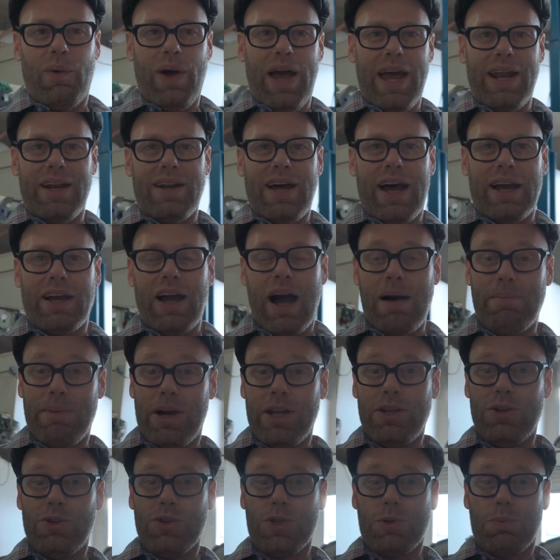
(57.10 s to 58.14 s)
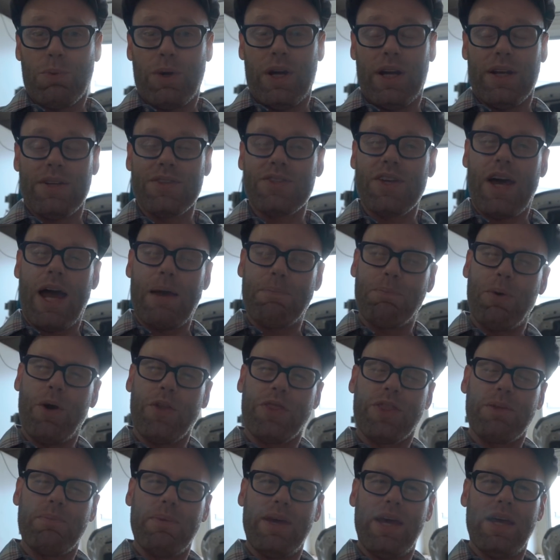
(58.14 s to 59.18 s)
I went, I got my new springs, I
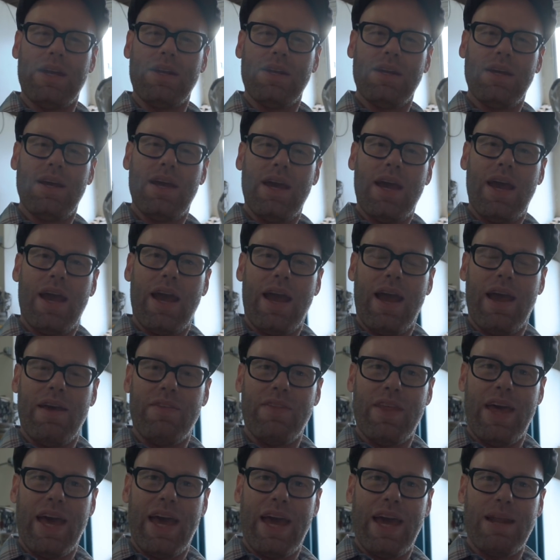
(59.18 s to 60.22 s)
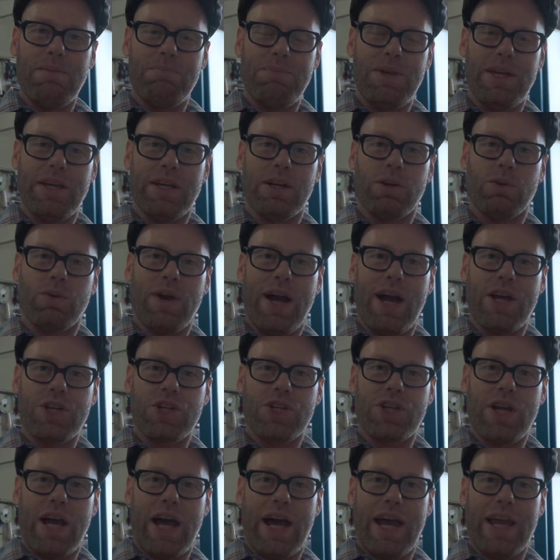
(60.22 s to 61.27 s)
put them in, and then being in a
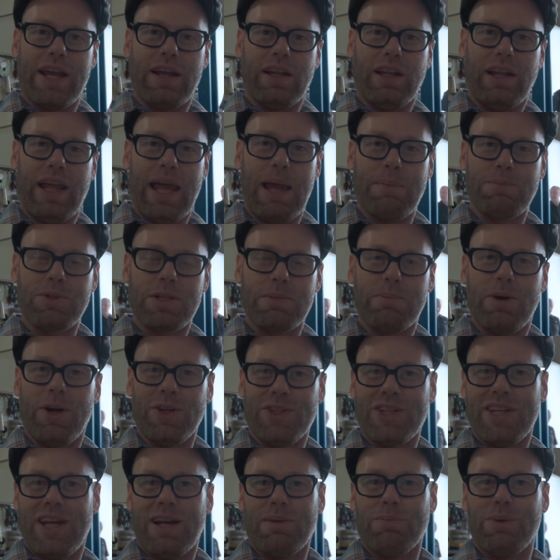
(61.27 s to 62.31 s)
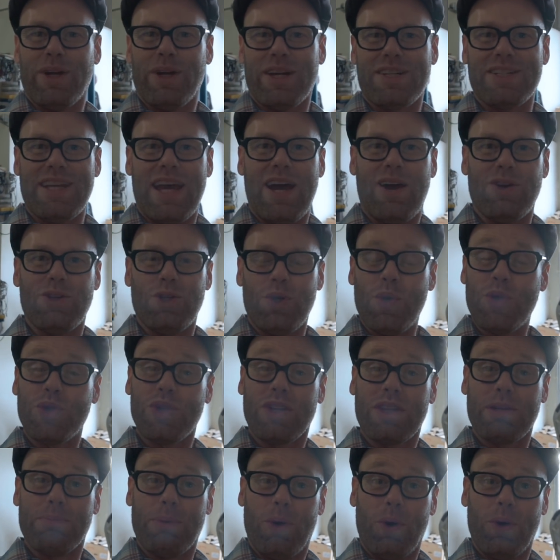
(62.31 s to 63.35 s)
rush, I clamped the multi-air brick down
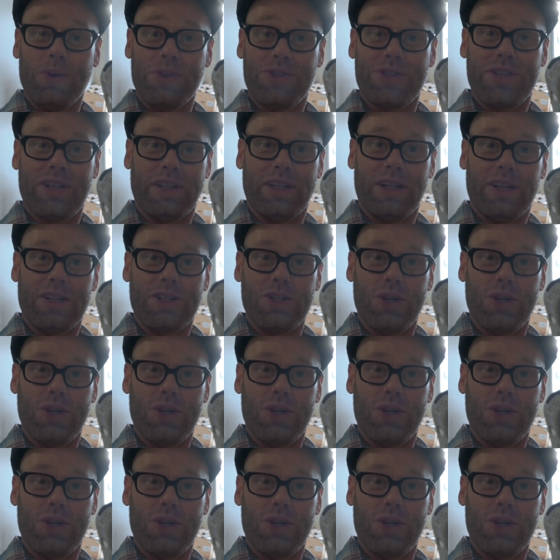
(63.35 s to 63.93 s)
using the bolts a little